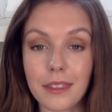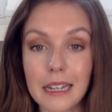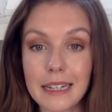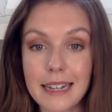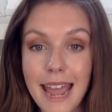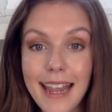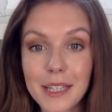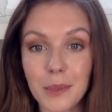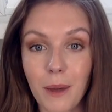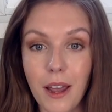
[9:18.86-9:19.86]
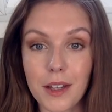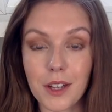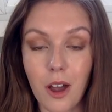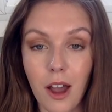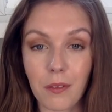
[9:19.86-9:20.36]
The next word
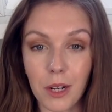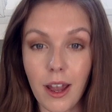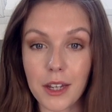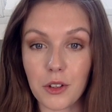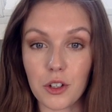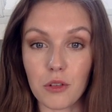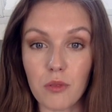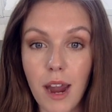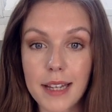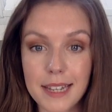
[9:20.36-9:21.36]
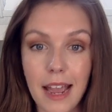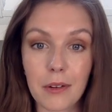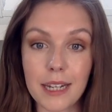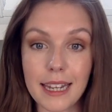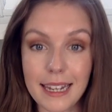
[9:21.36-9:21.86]
I would like you to write
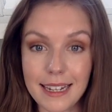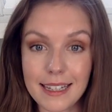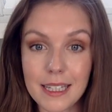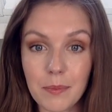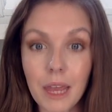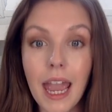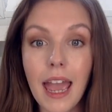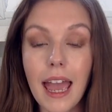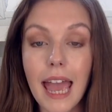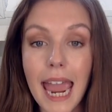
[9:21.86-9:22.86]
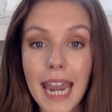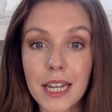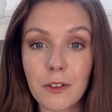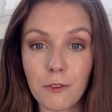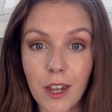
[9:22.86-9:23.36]
down is
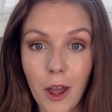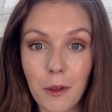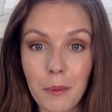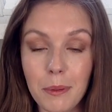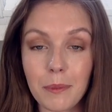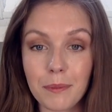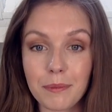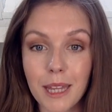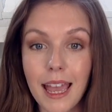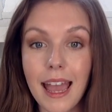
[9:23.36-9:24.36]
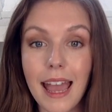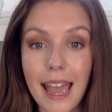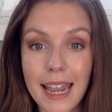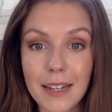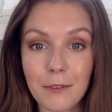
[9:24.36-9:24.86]
envelope.
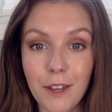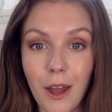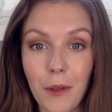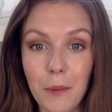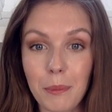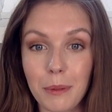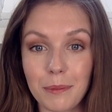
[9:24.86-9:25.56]
Envelope.